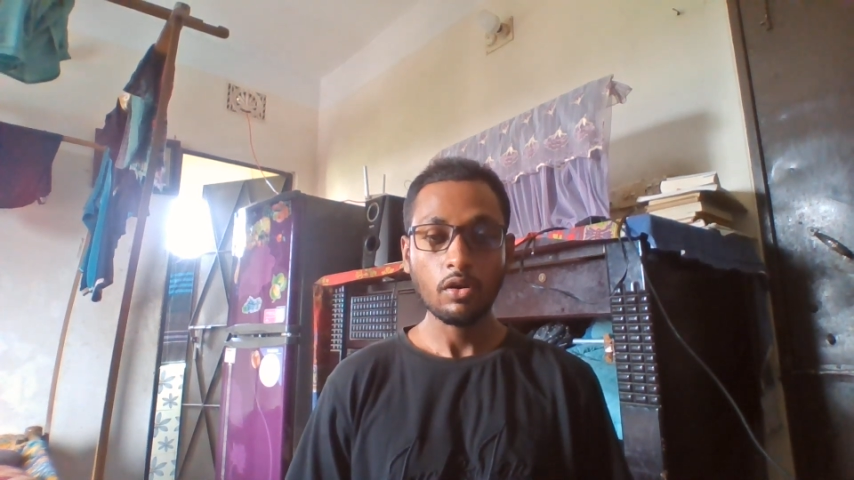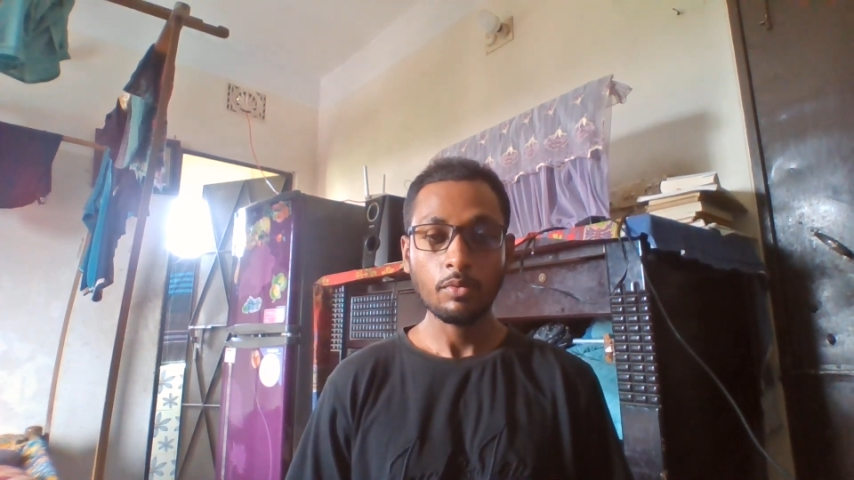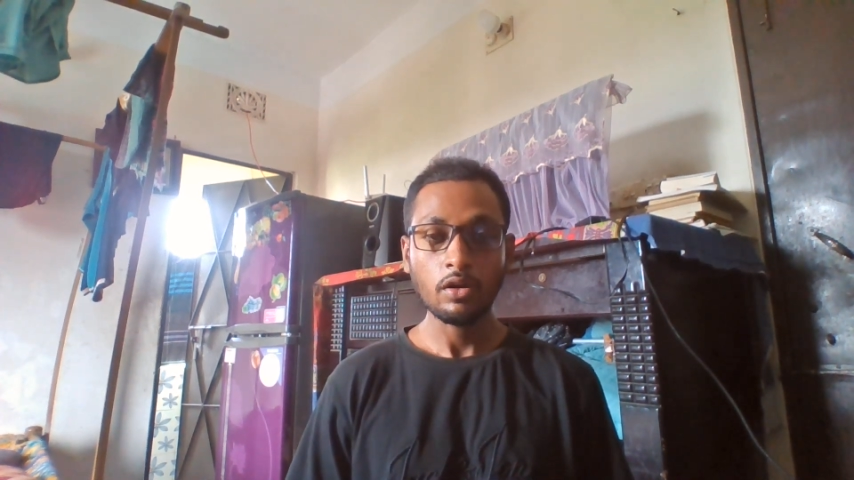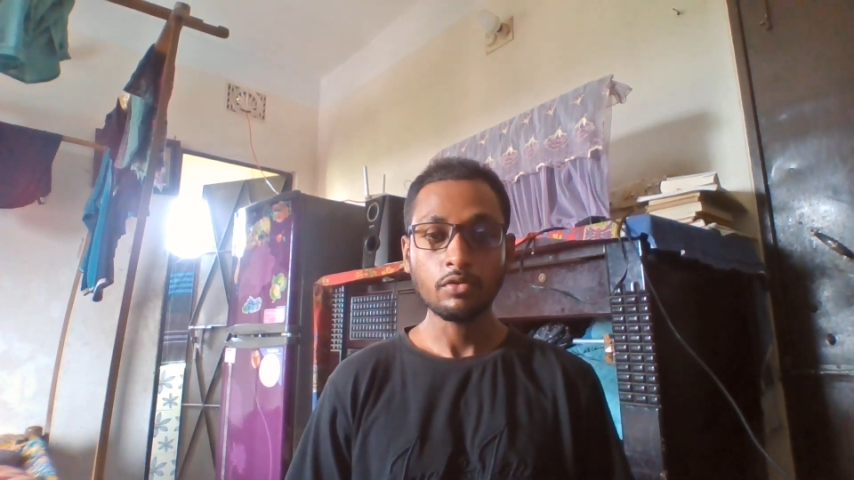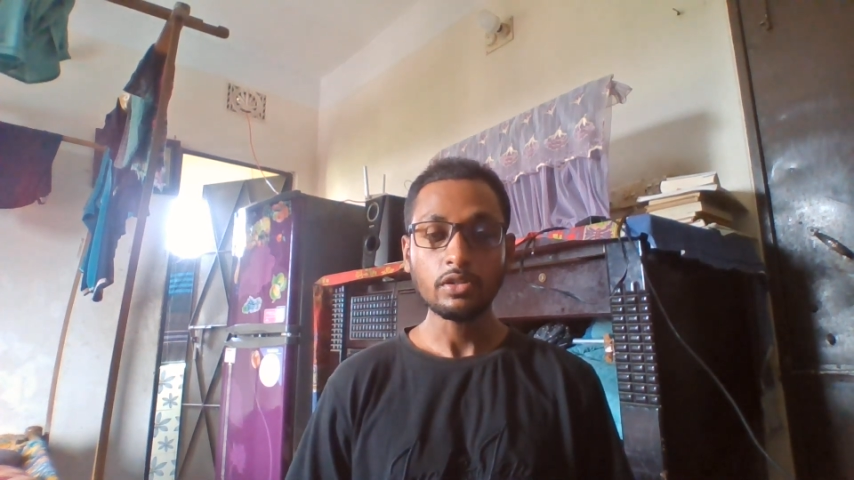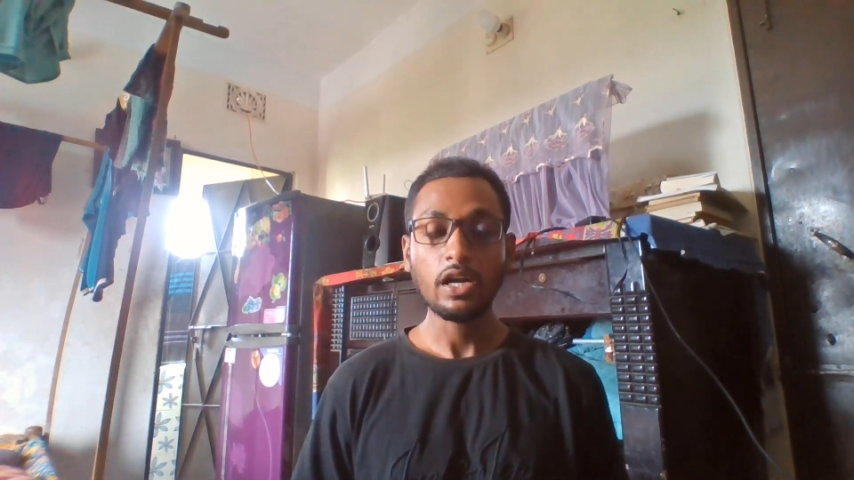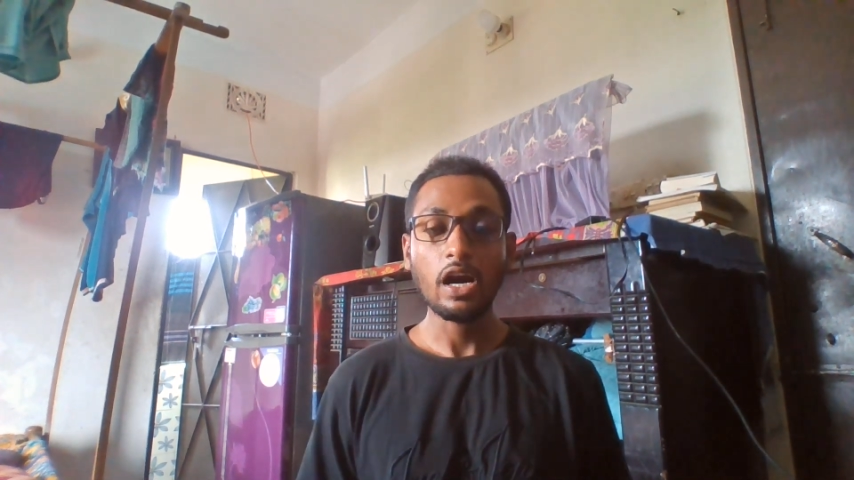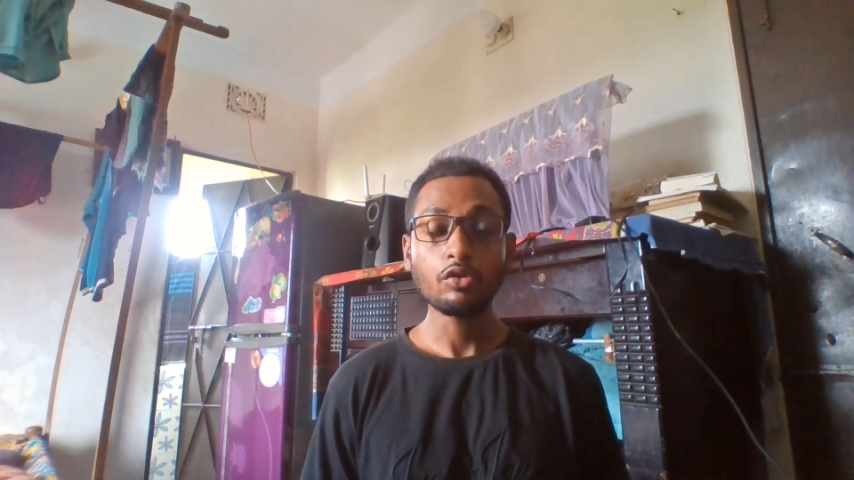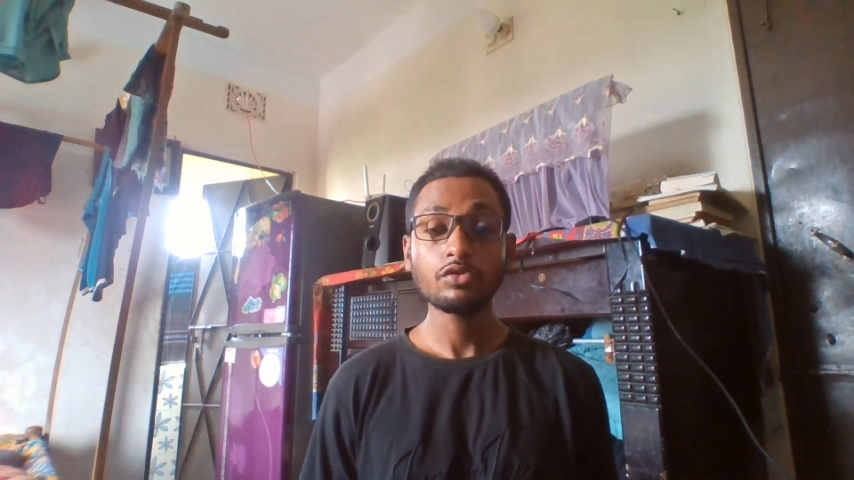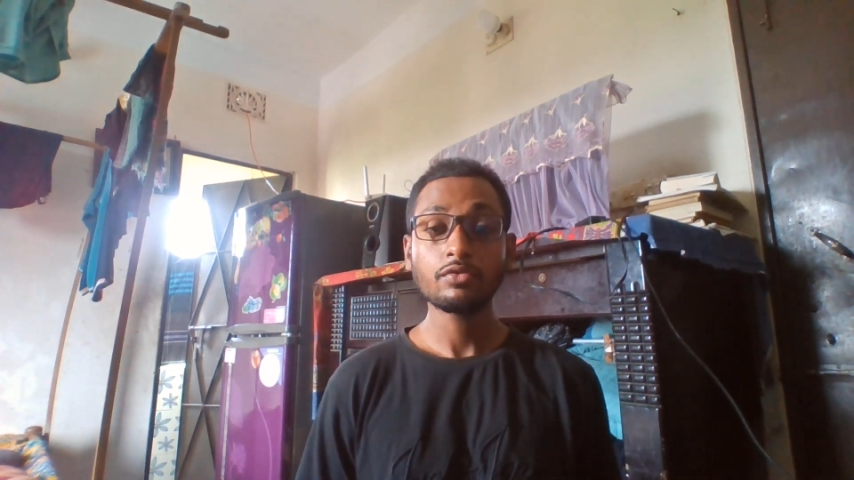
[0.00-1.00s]
about
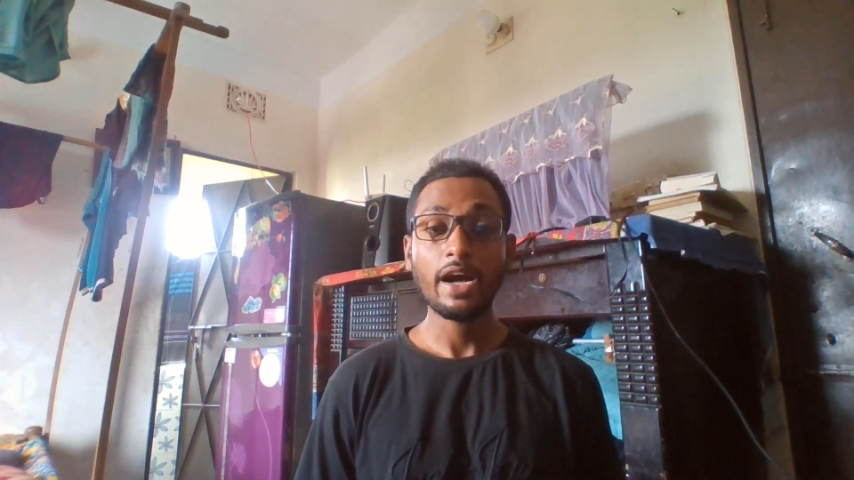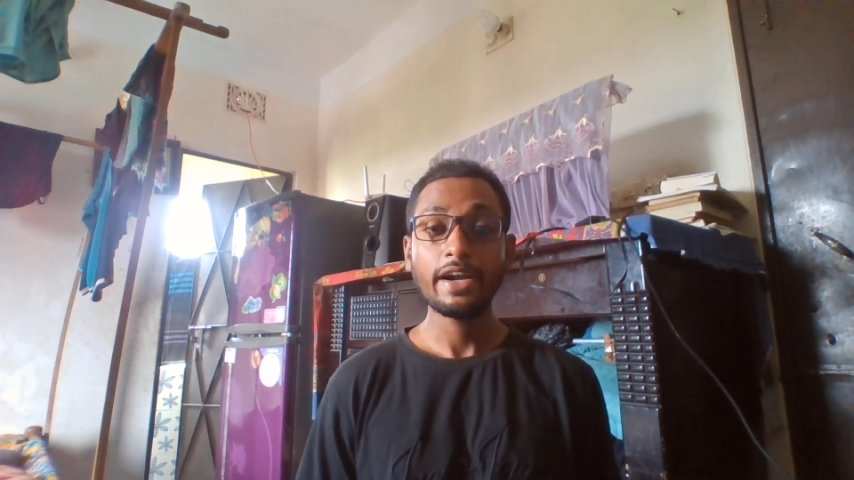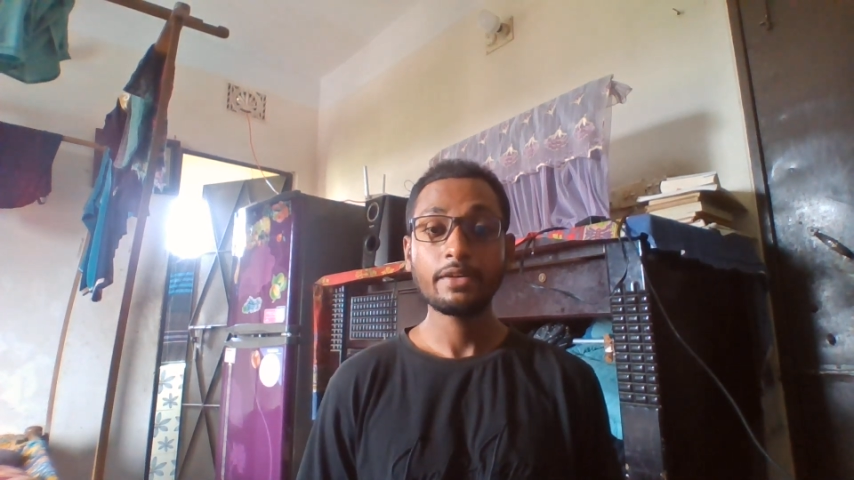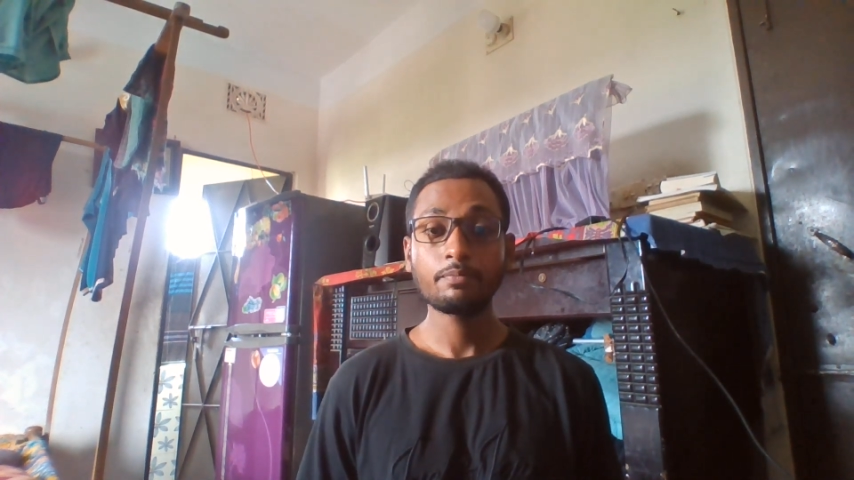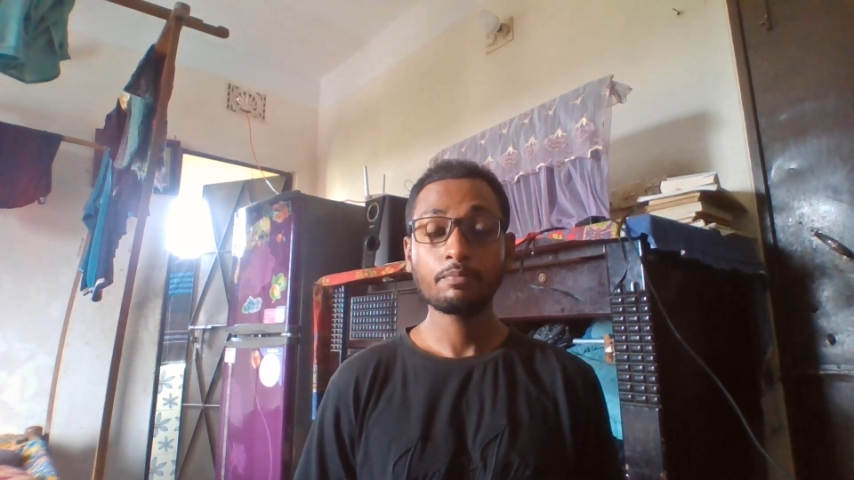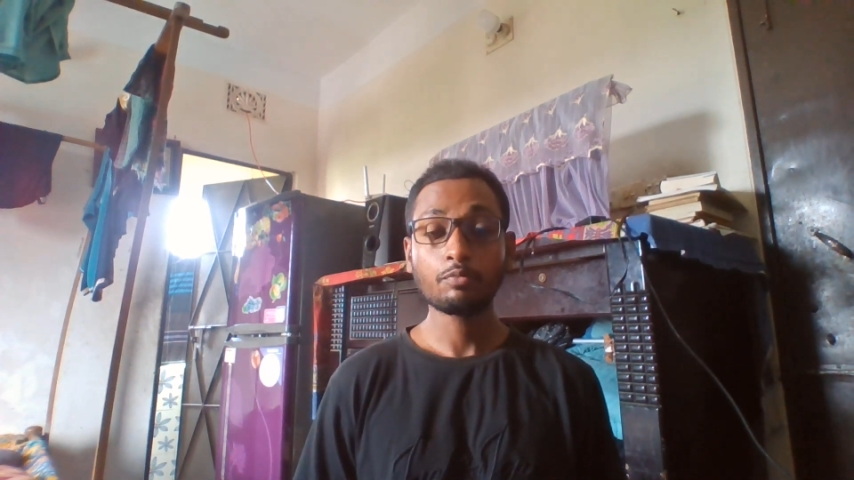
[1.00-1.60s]
how to write